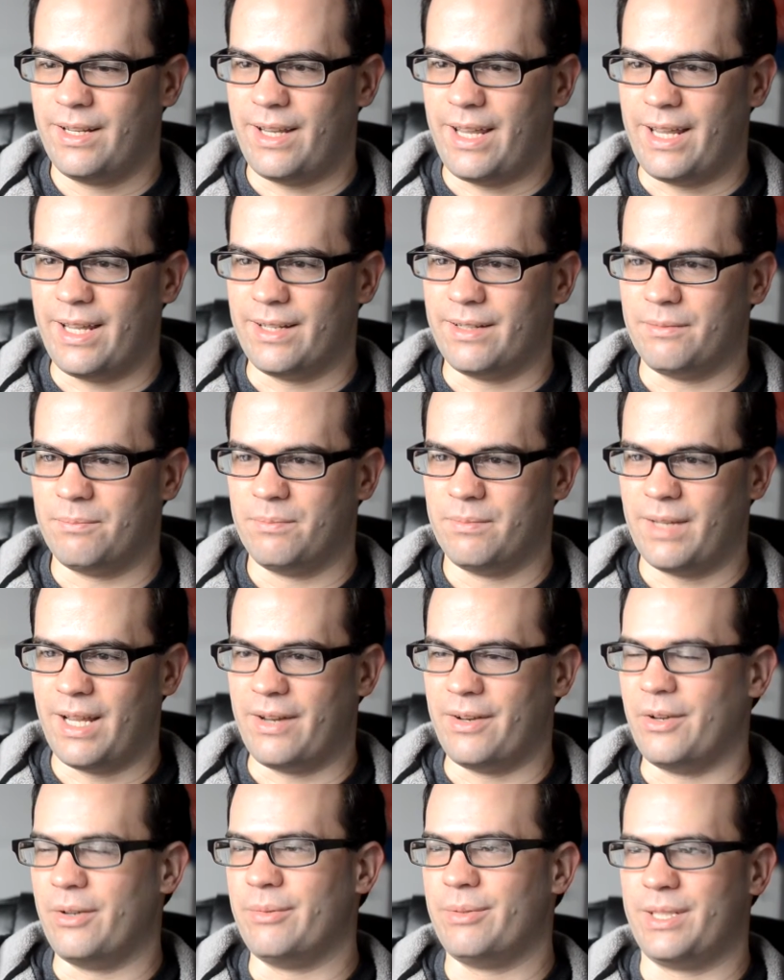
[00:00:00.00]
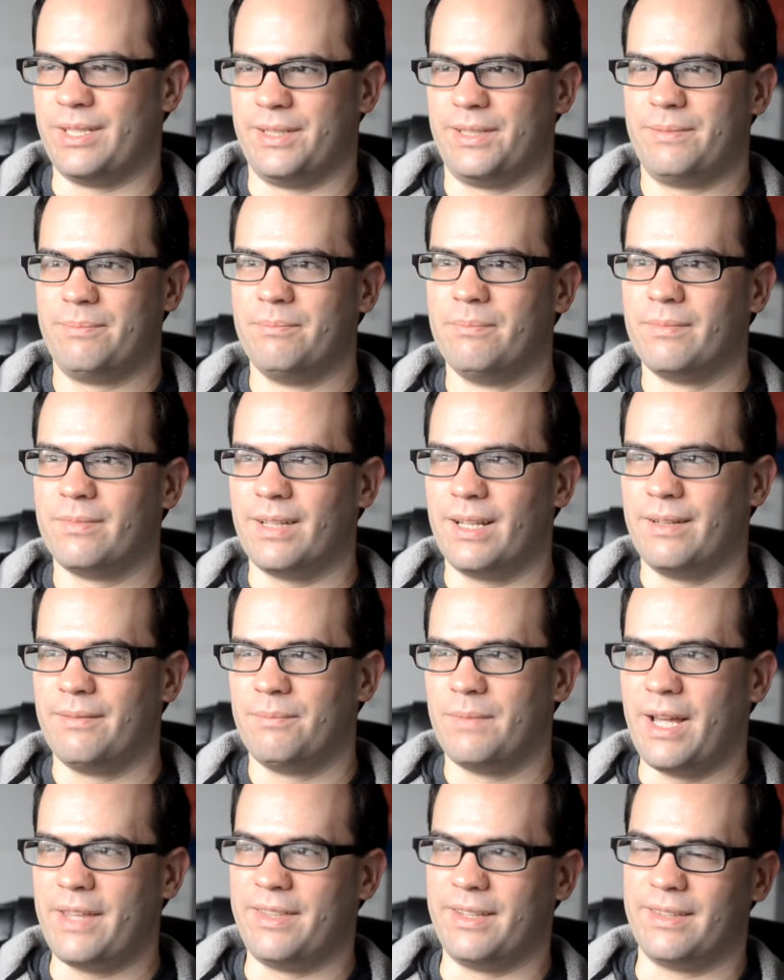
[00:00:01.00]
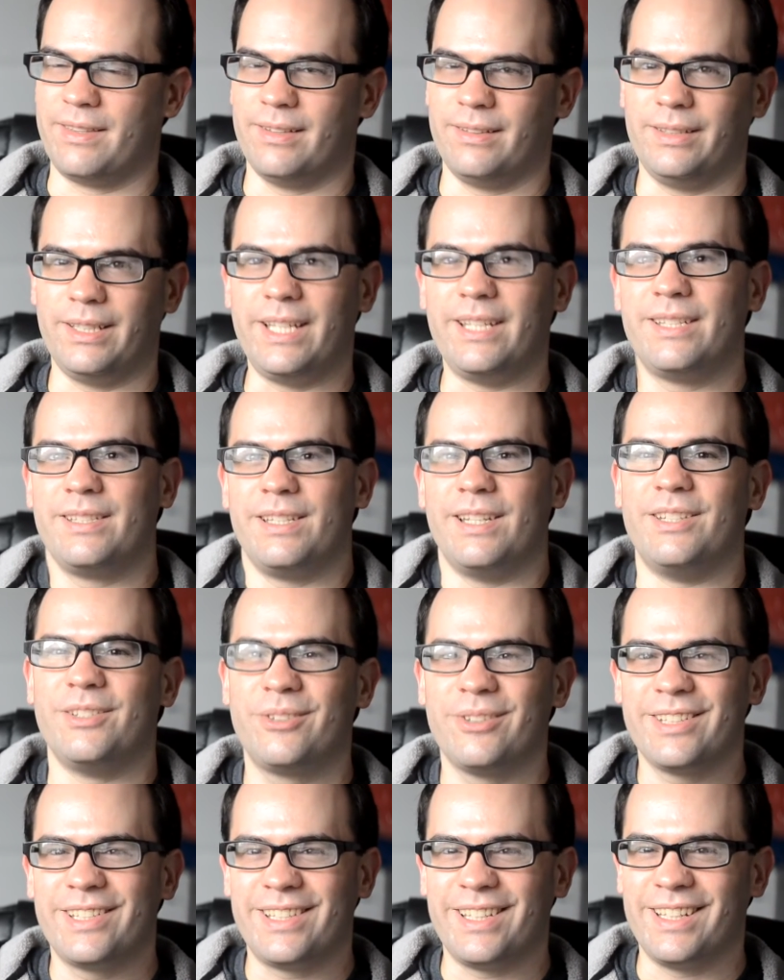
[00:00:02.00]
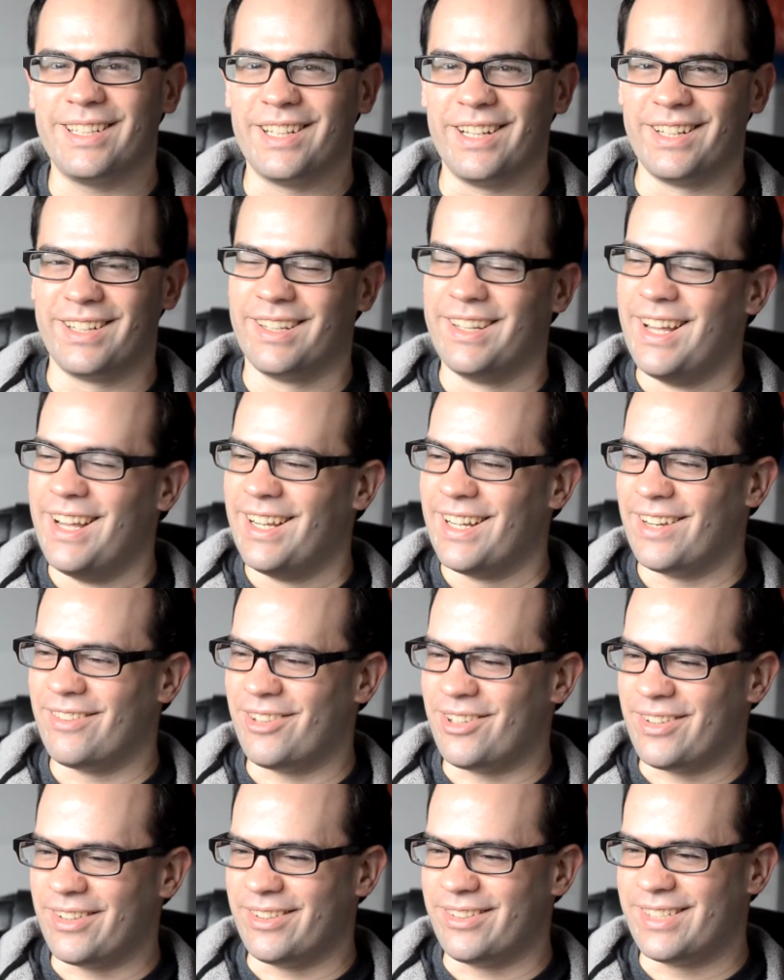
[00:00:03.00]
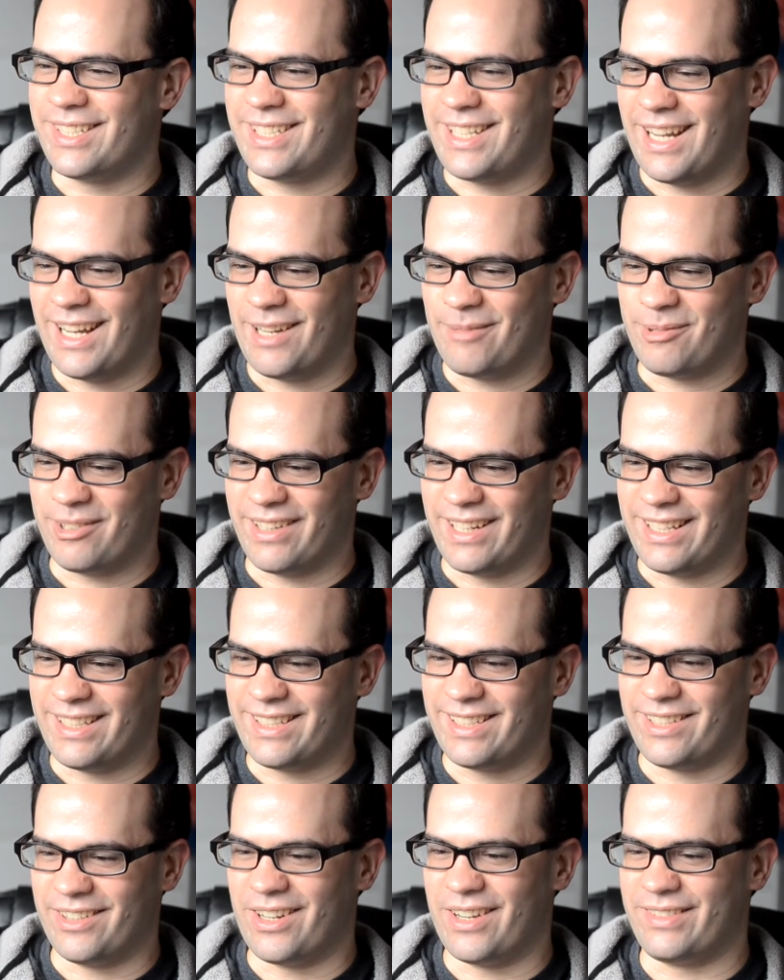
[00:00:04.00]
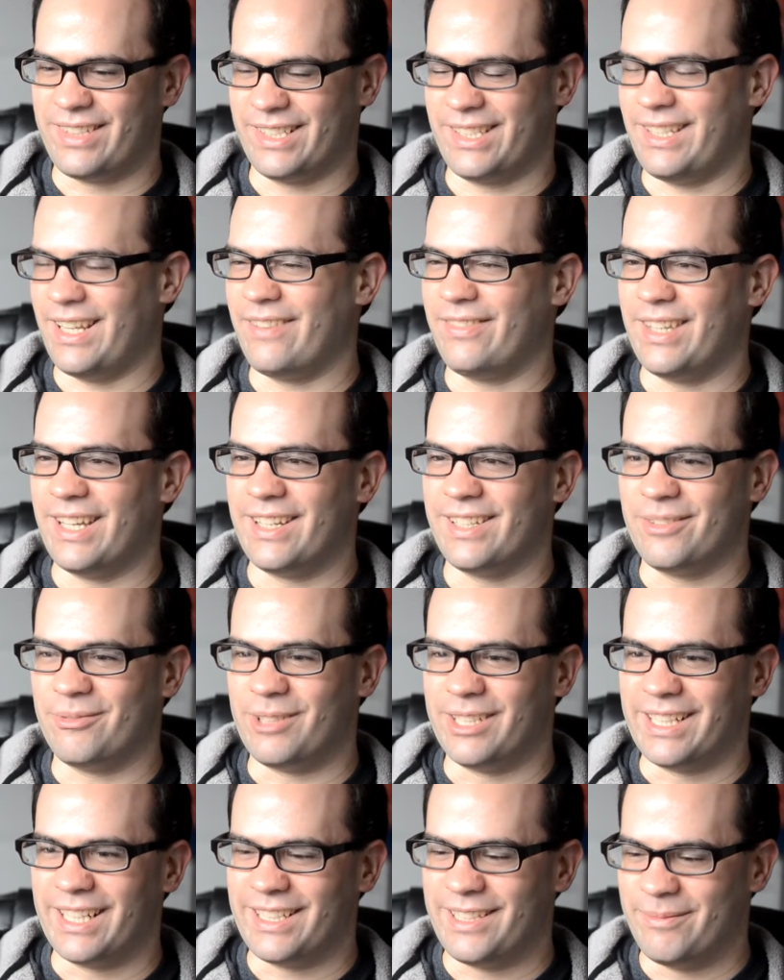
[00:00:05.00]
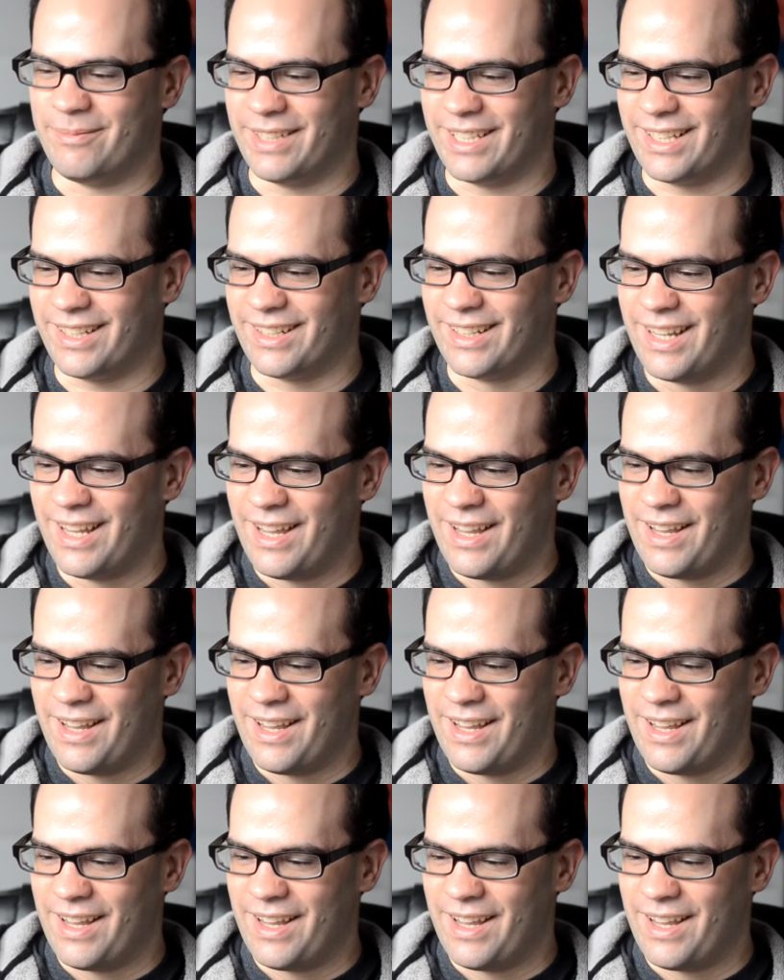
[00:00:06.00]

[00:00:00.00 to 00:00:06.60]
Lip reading: And I don't know, it was just, I think, the least interesting of all those stat upgrades. So I've just left that as one item there.